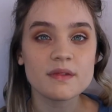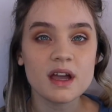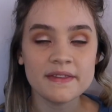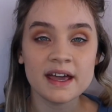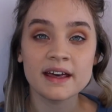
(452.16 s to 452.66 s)

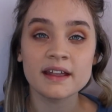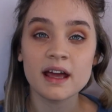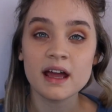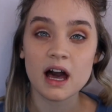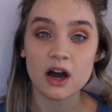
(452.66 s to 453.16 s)
And then
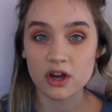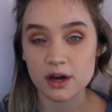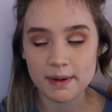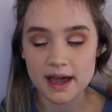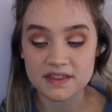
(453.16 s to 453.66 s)
I'll curl
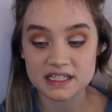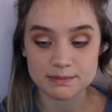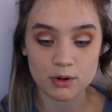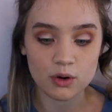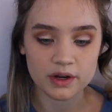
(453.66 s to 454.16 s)
my hair this
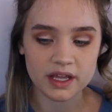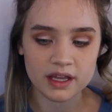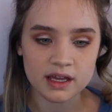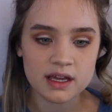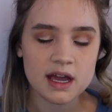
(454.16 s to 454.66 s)

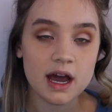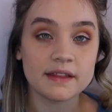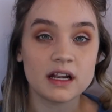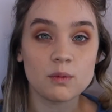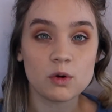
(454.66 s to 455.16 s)
morning and
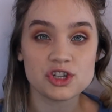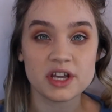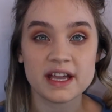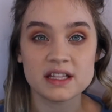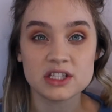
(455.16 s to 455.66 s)
then I'll wash it
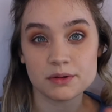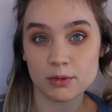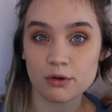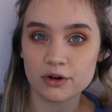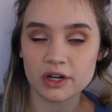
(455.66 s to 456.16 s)
again
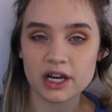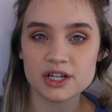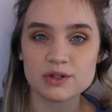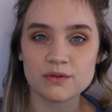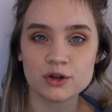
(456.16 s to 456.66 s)
tomorrow night.
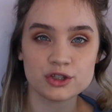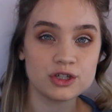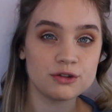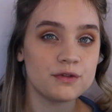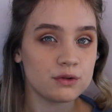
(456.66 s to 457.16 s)
So I've got
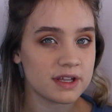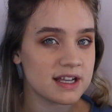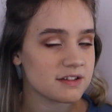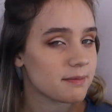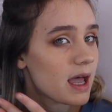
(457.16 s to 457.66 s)
2 full
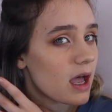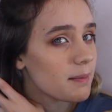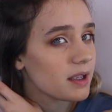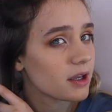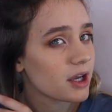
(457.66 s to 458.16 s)
days of my hair
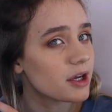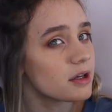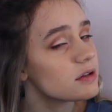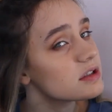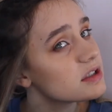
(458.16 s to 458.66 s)
being
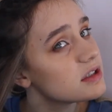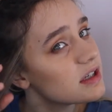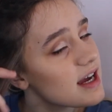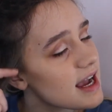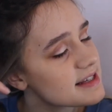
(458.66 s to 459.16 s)
curled.
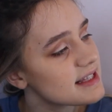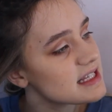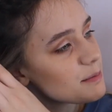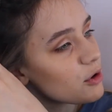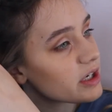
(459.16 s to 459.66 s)
I say
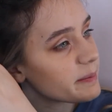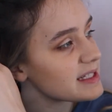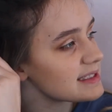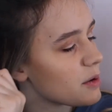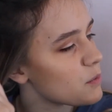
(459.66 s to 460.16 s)
this morning, but
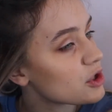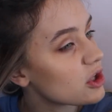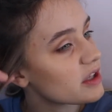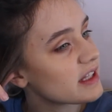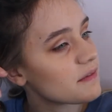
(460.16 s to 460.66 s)
it's like 1
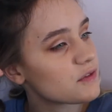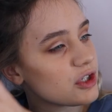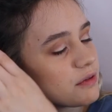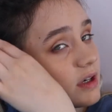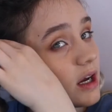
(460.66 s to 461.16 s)
o'clock in the
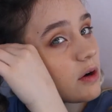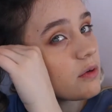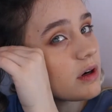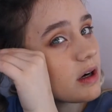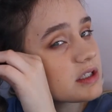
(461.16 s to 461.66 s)
afternoon now.
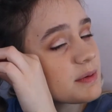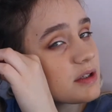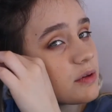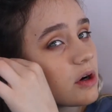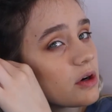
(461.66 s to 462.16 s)
I spent
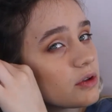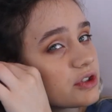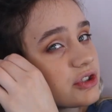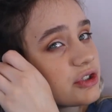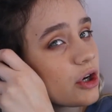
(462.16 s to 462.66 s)

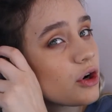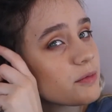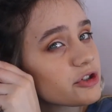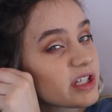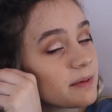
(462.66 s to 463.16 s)
so
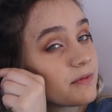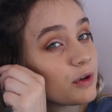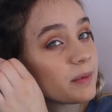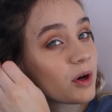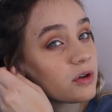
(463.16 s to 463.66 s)
much time
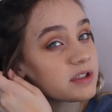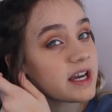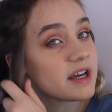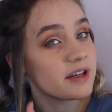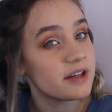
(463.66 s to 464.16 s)
filming all
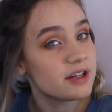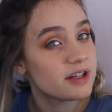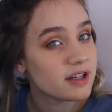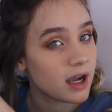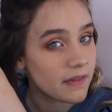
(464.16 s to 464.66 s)
day.
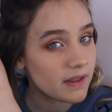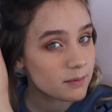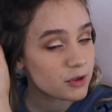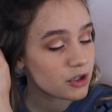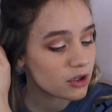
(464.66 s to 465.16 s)
And then I'm
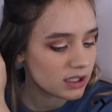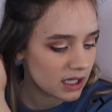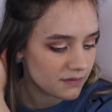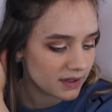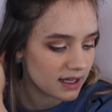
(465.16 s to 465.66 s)
going to go
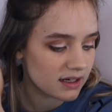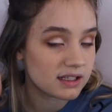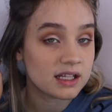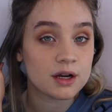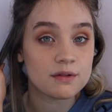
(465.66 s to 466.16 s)
live again
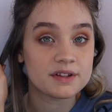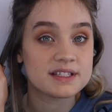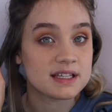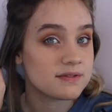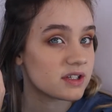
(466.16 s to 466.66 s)
later on
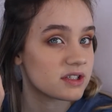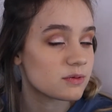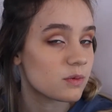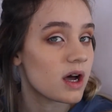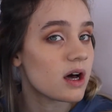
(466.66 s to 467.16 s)
this evening as
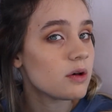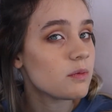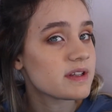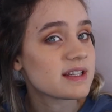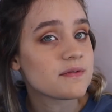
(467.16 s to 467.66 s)
well. Well,
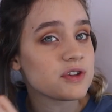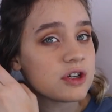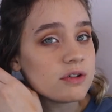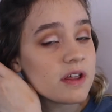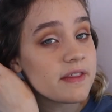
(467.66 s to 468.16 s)
this
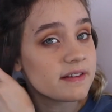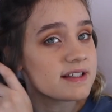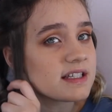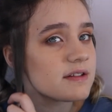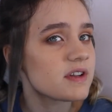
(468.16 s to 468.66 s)
afternoon and then
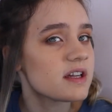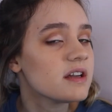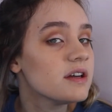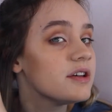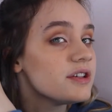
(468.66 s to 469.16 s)
this
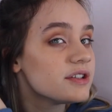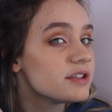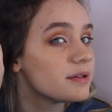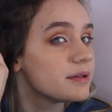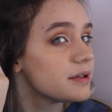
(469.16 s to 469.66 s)
evening.
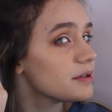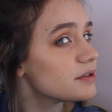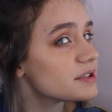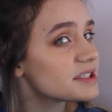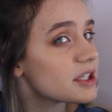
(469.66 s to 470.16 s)

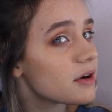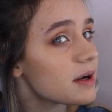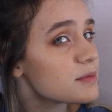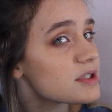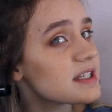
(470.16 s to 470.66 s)
So
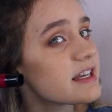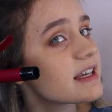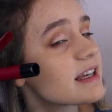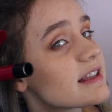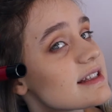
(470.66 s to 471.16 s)
I'm just
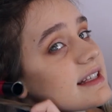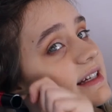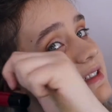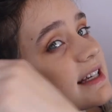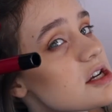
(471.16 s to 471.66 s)
taking this
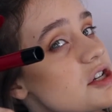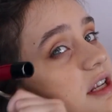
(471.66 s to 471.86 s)
next section